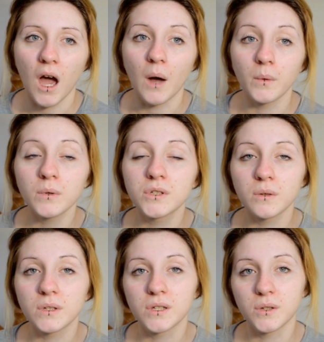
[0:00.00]
I will
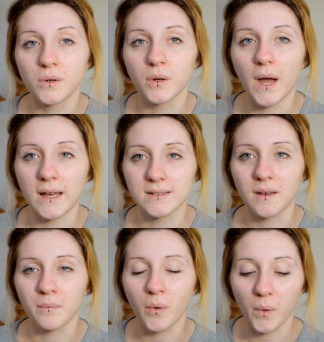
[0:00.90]
do a tutorial at
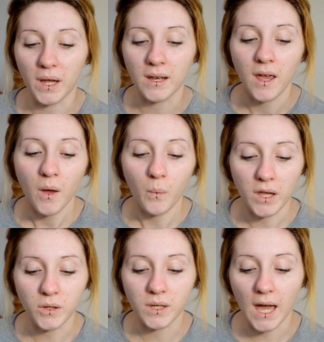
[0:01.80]
some point where
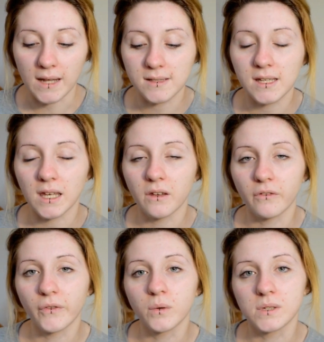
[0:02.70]
you can see in
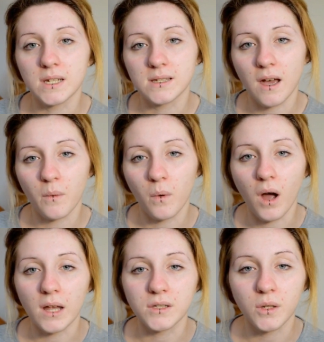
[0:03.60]
full detail what
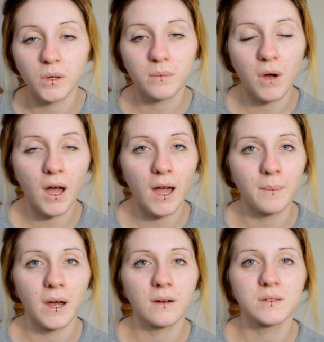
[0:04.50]
I do with my
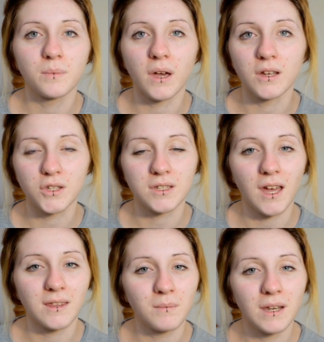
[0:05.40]
eyebrows, but just
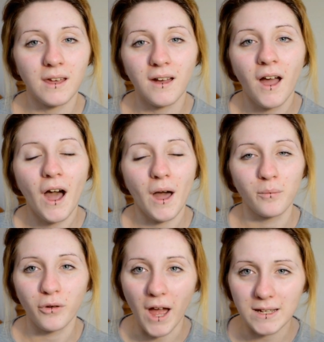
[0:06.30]
at the minute
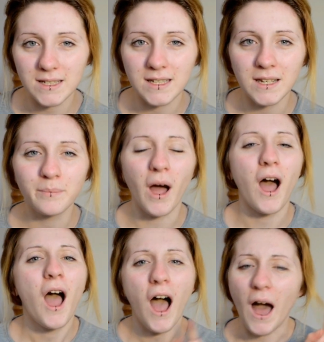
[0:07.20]
I'm practising.
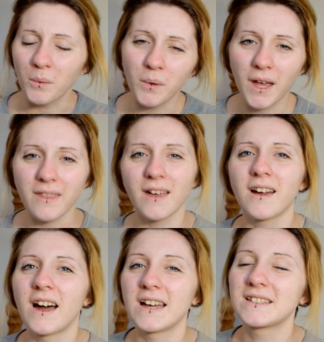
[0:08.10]
But I will get there,
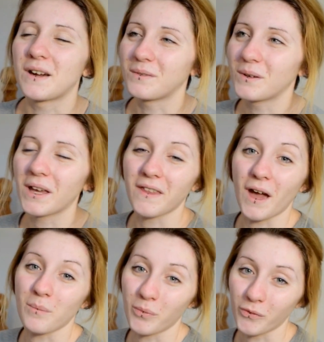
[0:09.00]
guys, I will get there,
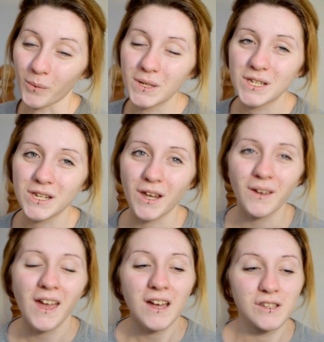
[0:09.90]
I promise
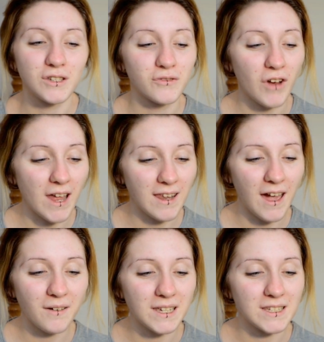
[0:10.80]
you. Just right
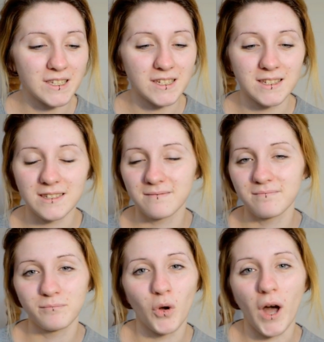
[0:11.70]
now it's just
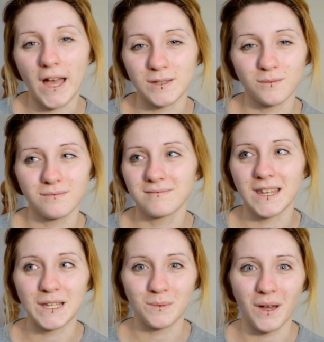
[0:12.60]
more hassle
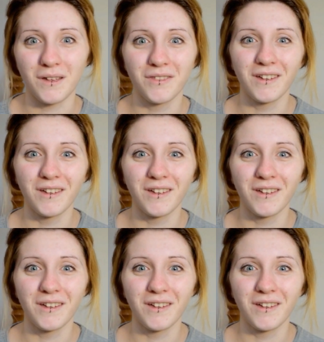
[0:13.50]
than it's worth.